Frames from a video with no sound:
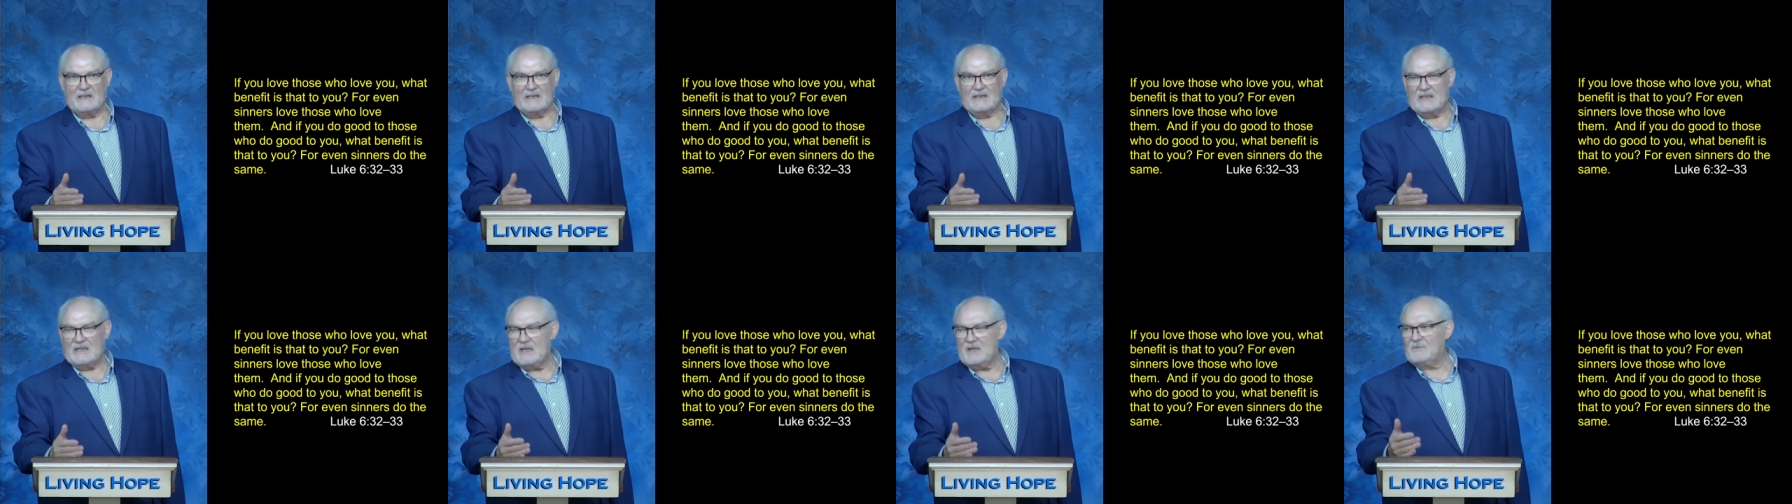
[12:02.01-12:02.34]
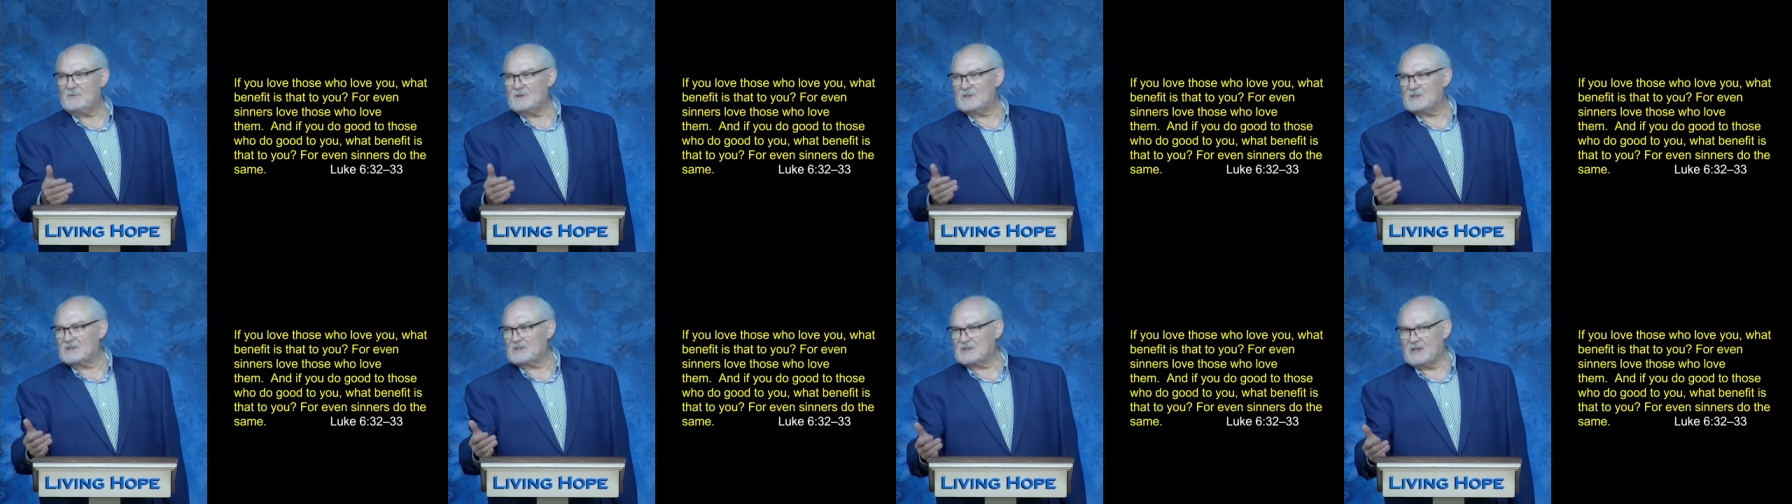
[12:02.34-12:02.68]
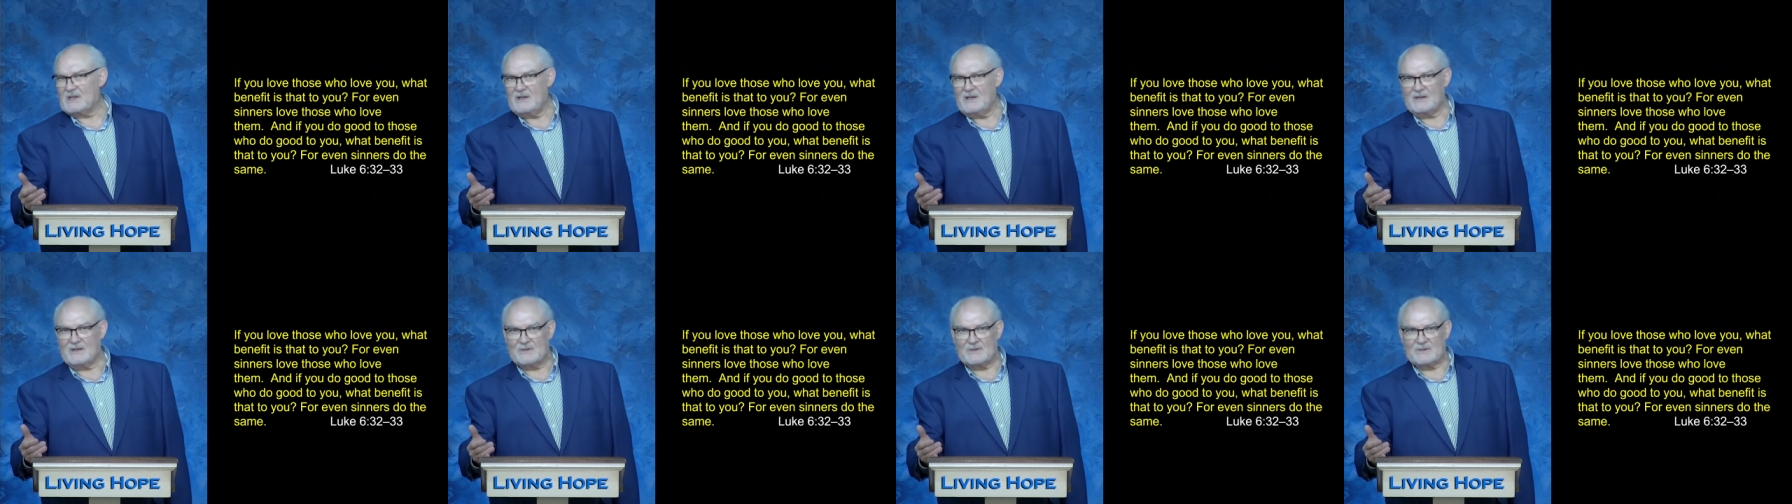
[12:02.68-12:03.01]
Even
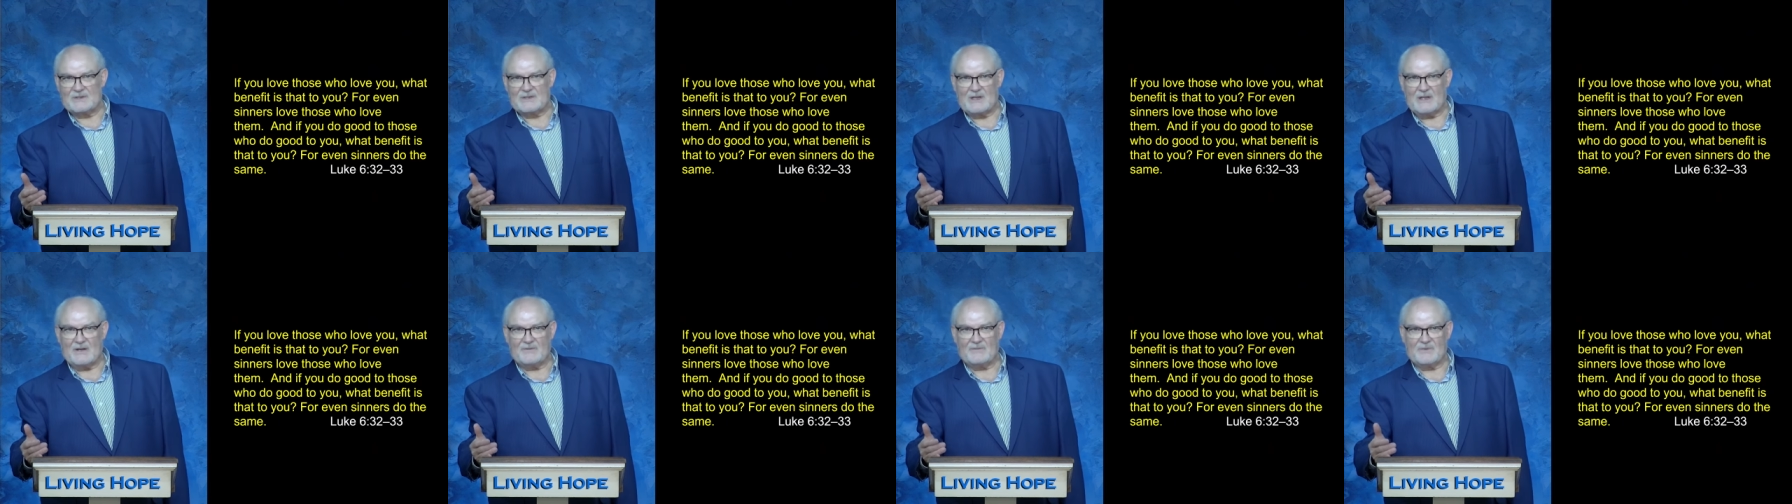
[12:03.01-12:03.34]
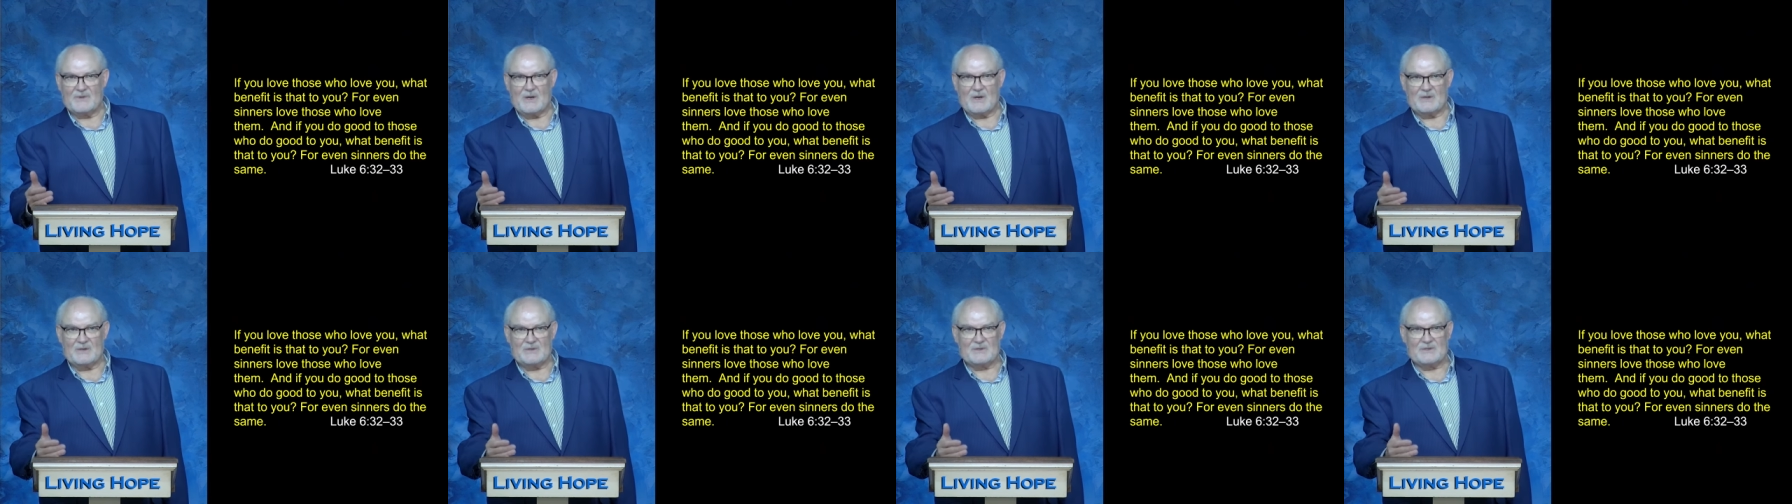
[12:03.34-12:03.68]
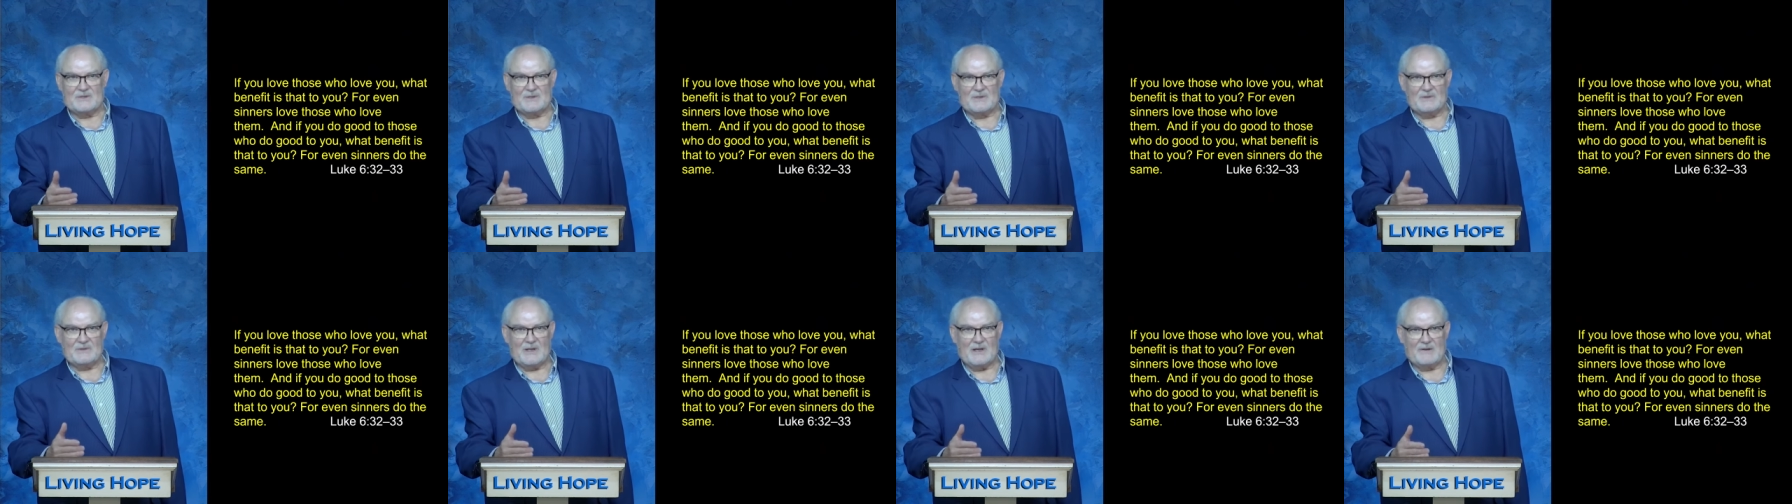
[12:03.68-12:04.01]
sinners love those
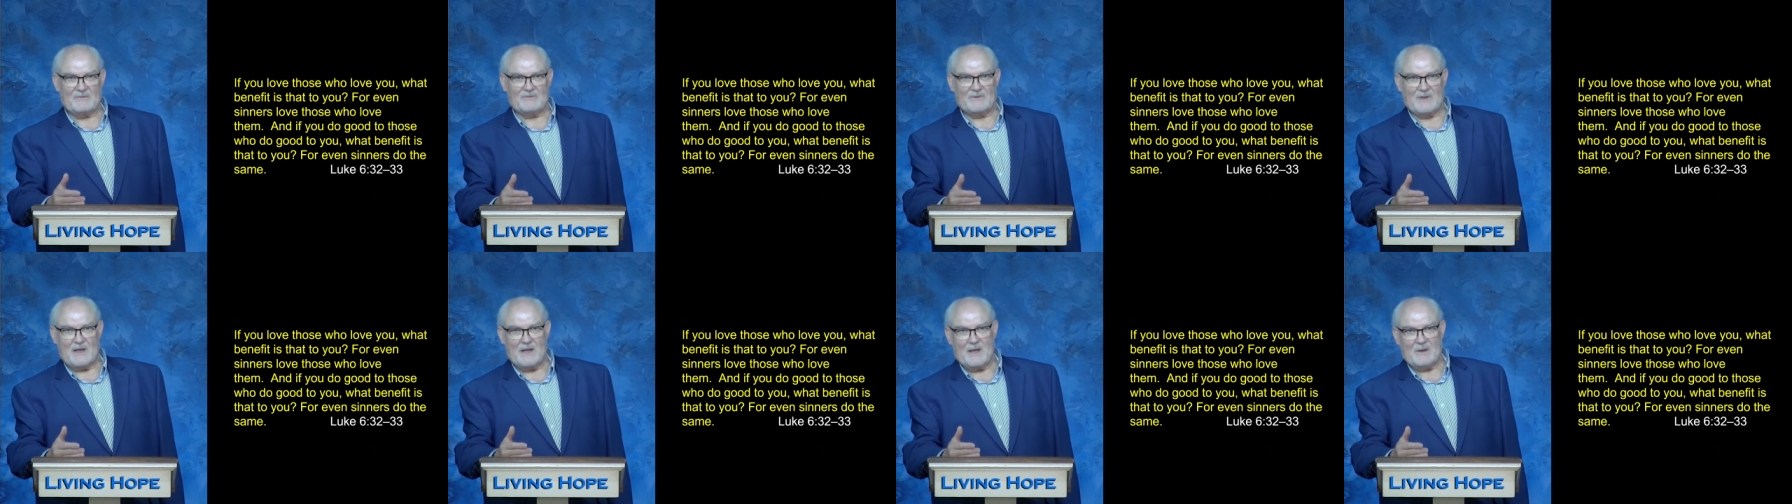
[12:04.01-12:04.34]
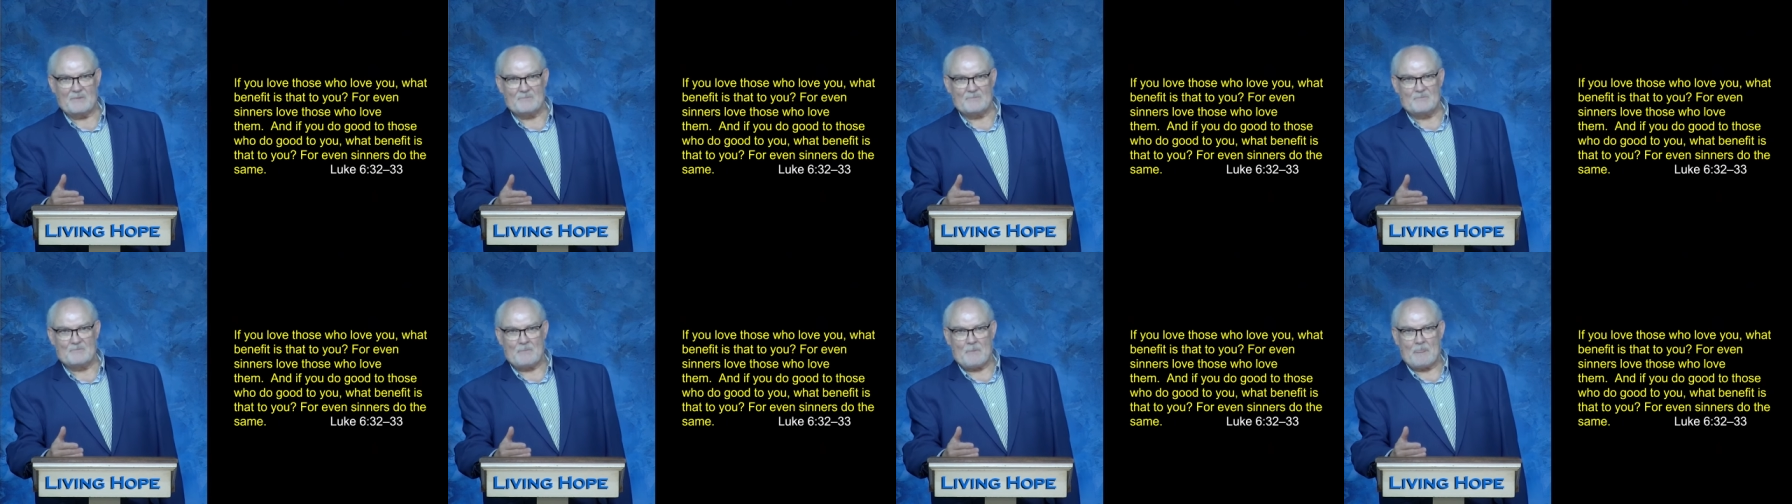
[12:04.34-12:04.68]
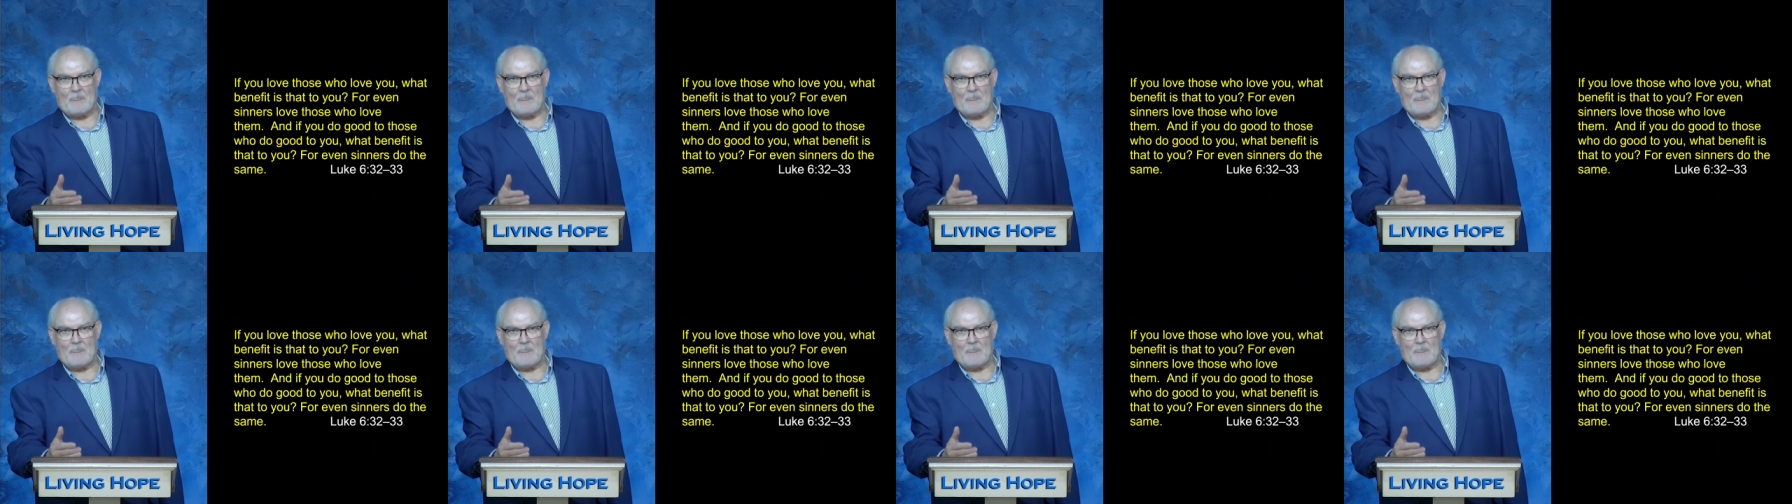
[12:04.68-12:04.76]
who love them.